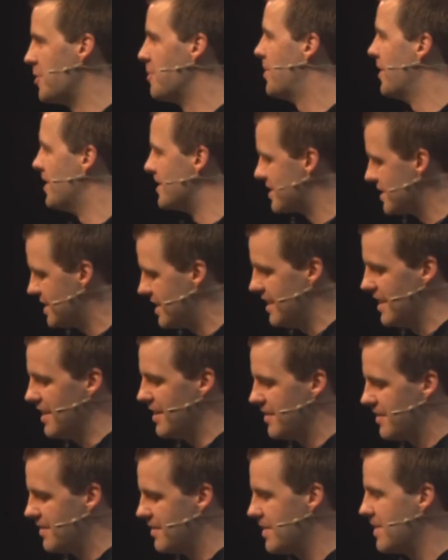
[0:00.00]
person here.
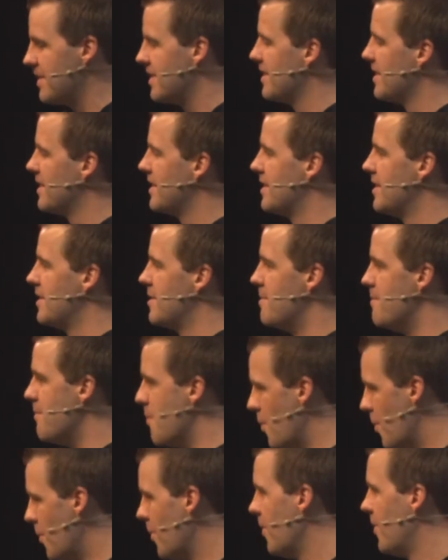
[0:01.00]

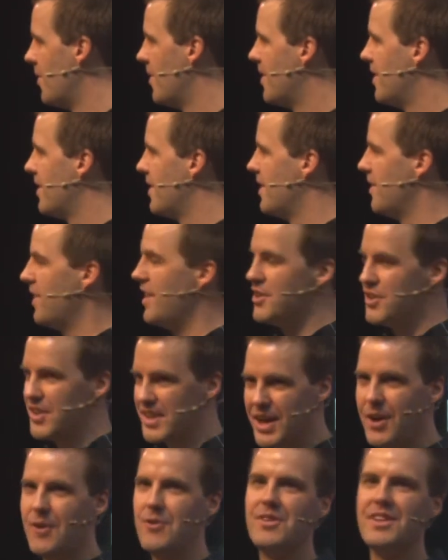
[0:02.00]
More than you
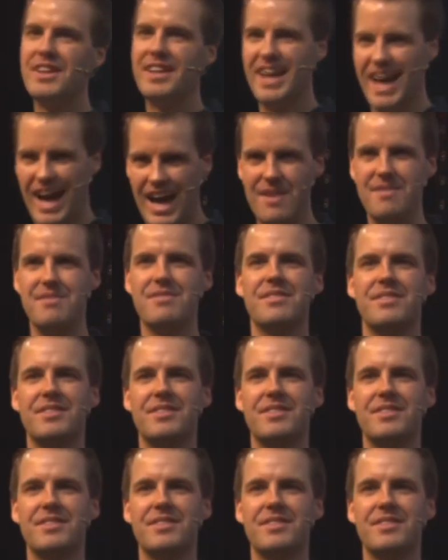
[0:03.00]
currently have.